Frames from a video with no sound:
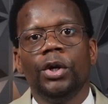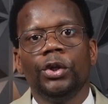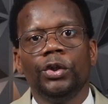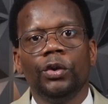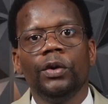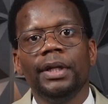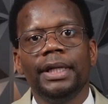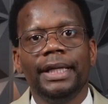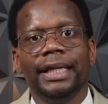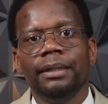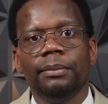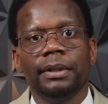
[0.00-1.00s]
you're going to
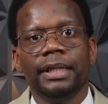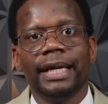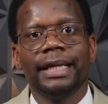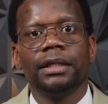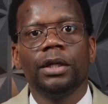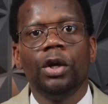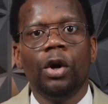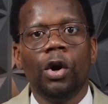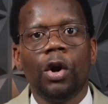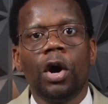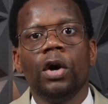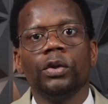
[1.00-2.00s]
label that
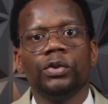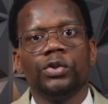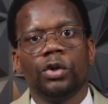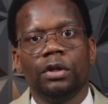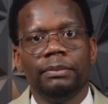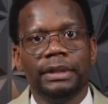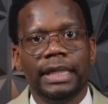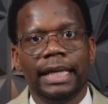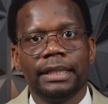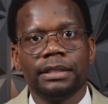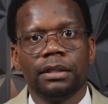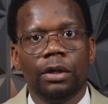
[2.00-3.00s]
long-term
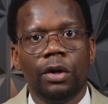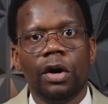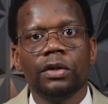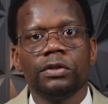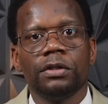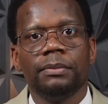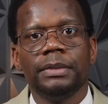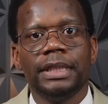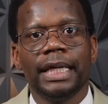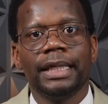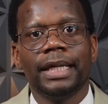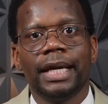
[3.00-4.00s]
debt. Long-term
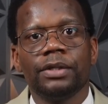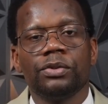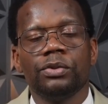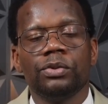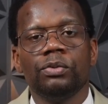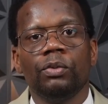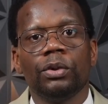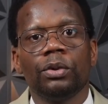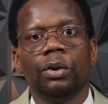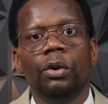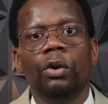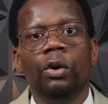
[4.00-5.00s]
debt has to do with
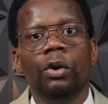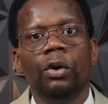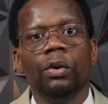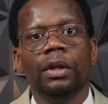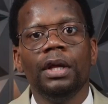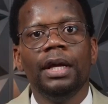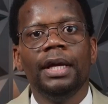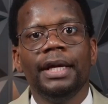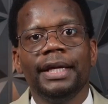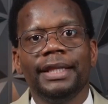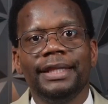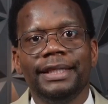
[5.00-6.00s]
all
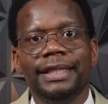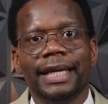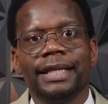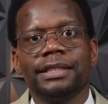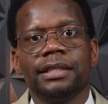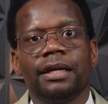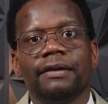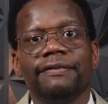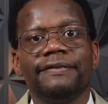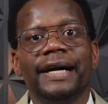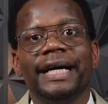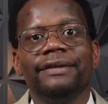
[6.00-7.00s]
the debts that are
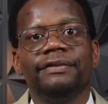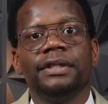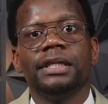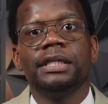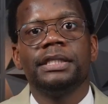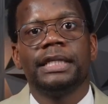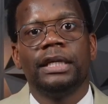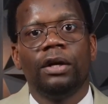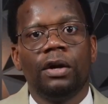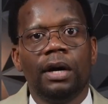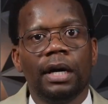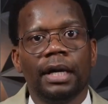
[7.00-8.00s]
5 years
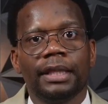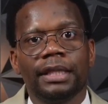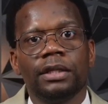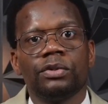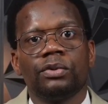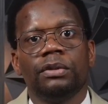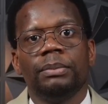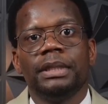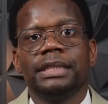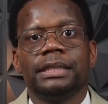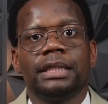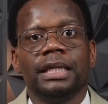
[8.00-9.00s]
and longer. These could
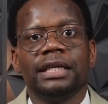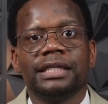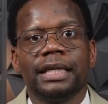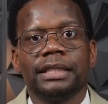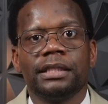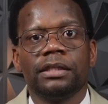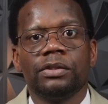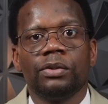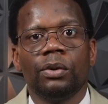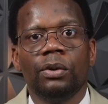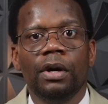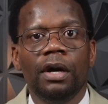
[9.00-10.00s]
be things such as
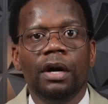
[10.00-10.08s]
your